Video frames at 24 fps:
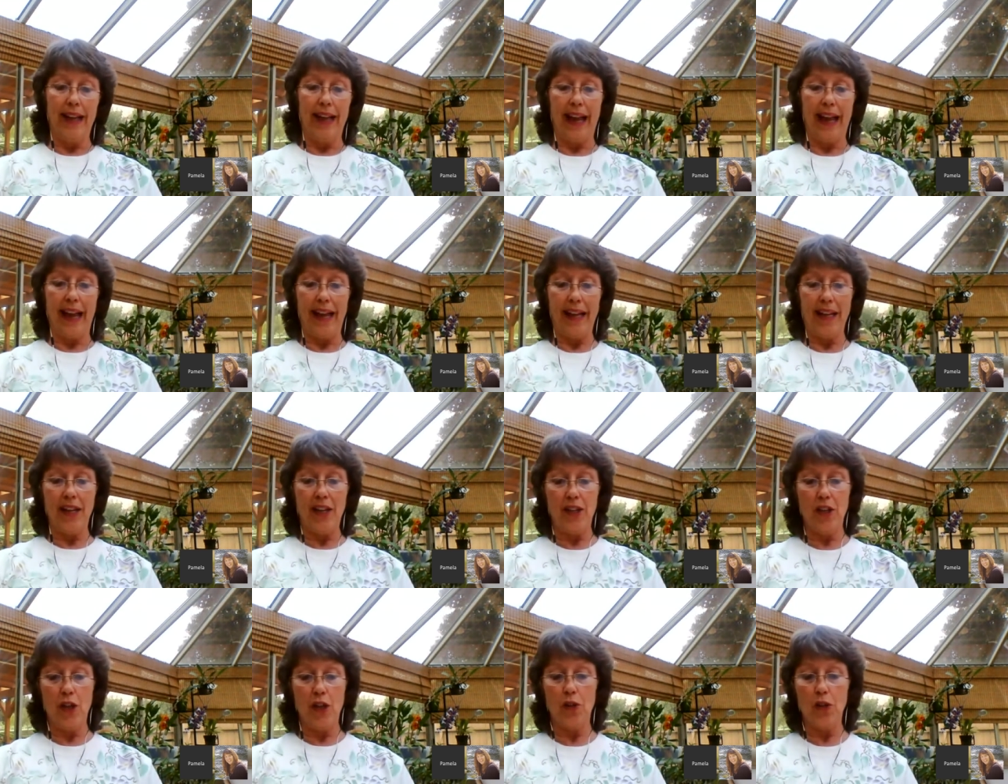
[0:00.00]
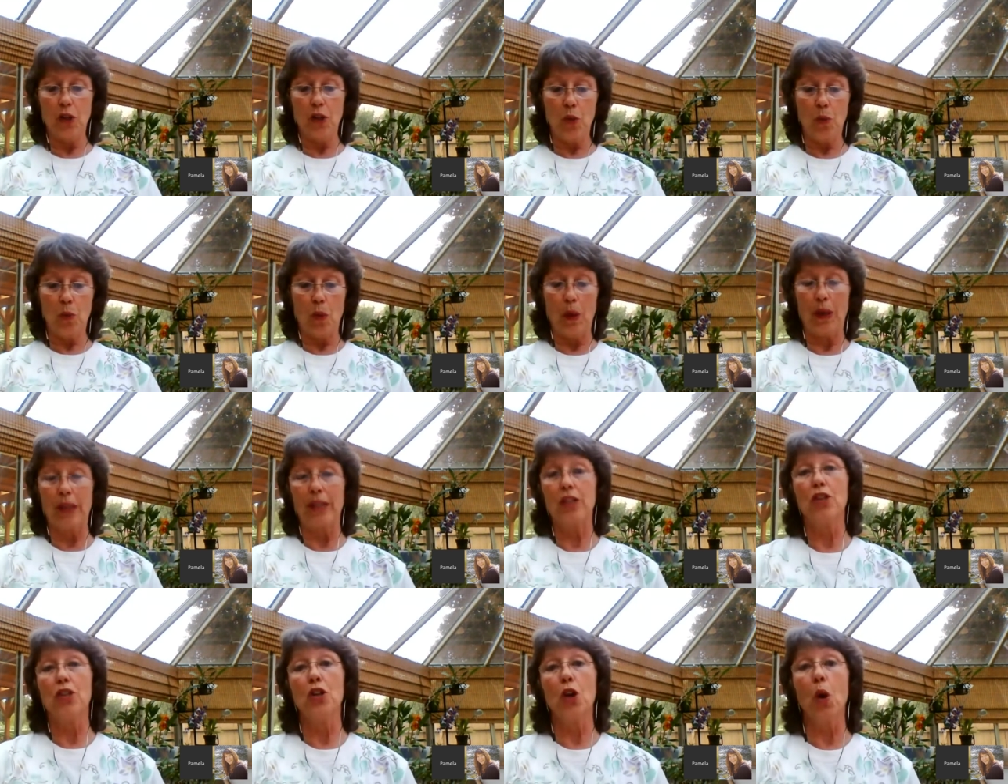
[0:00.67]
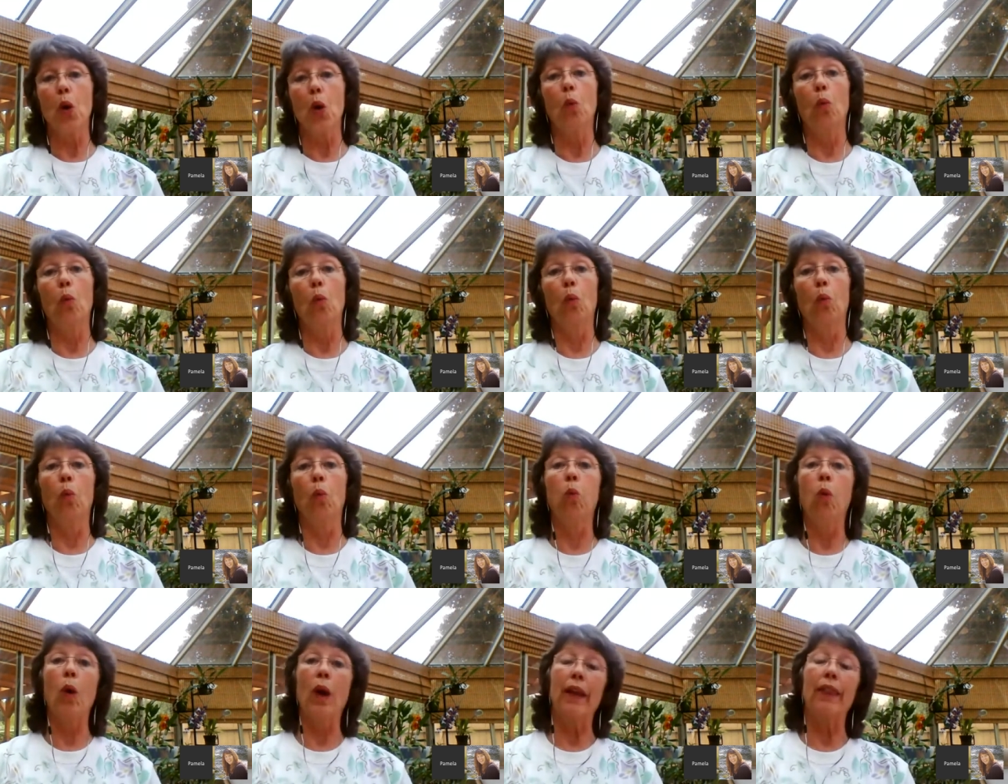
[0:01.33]
You know, you want to know
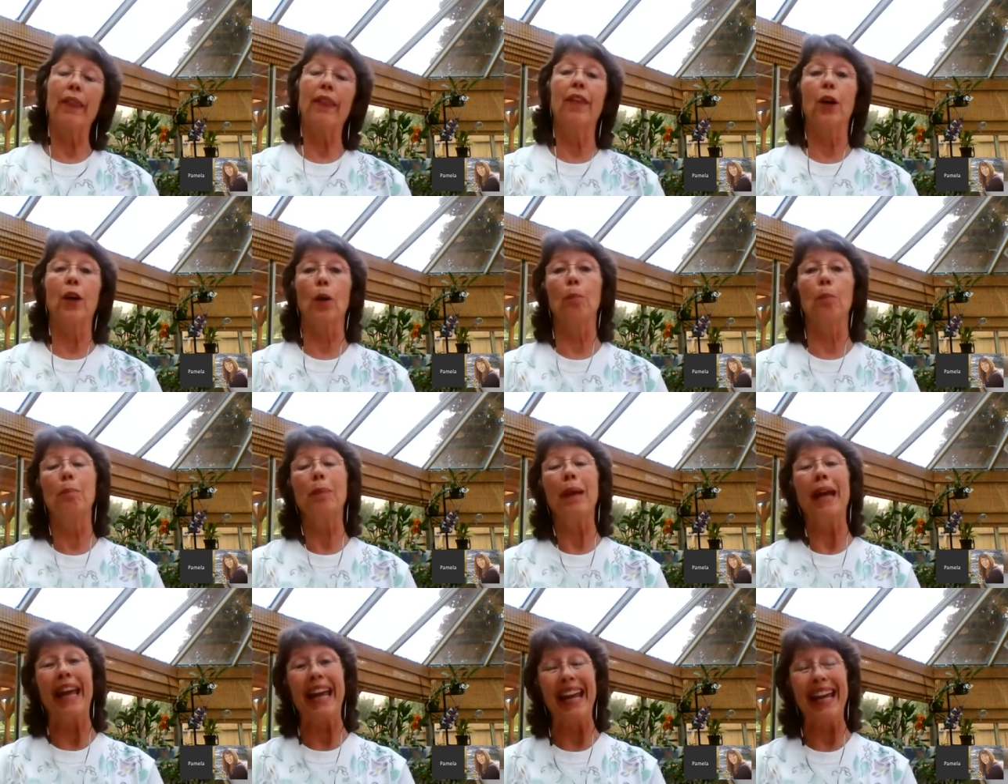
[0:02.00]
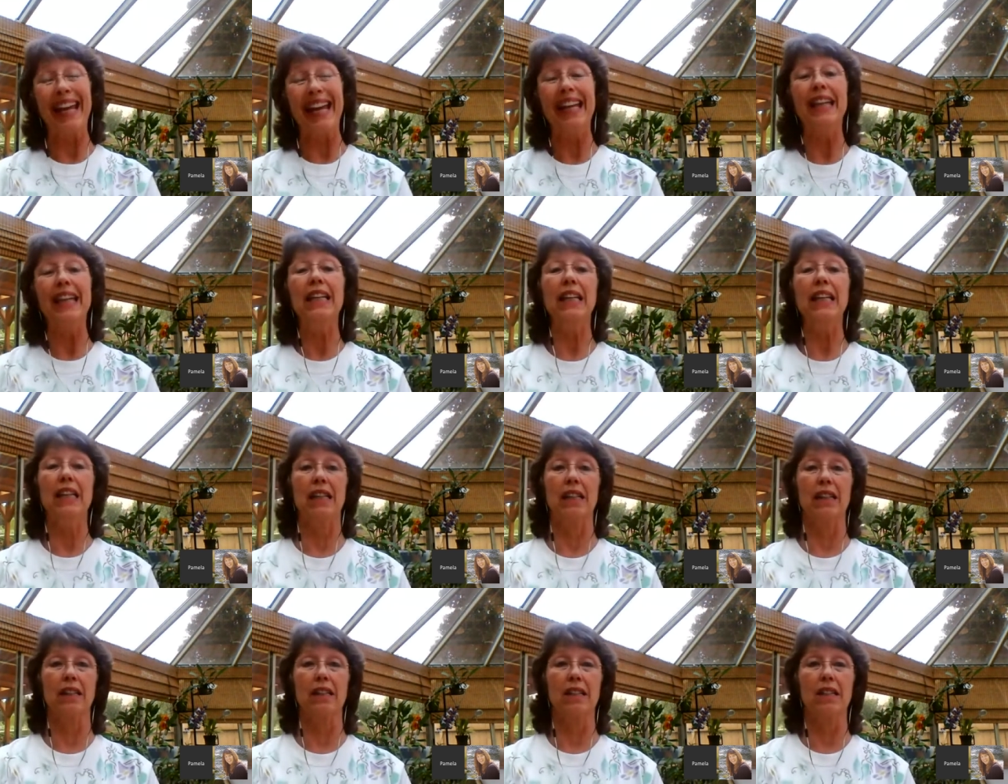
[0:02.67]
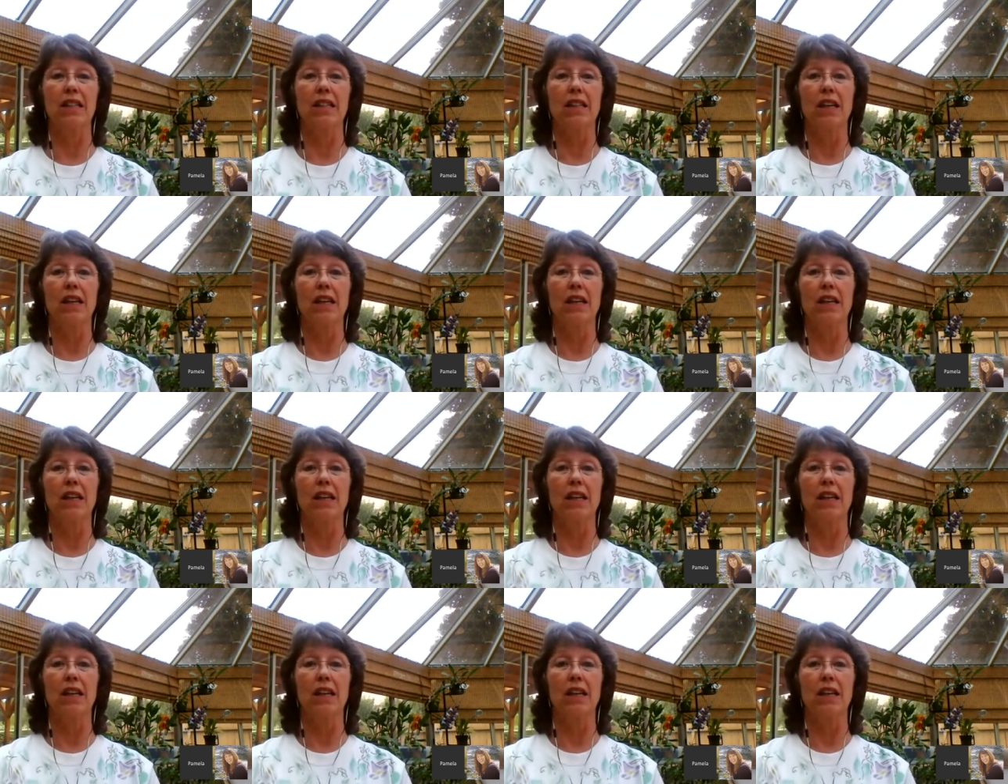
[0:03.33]
what their pain is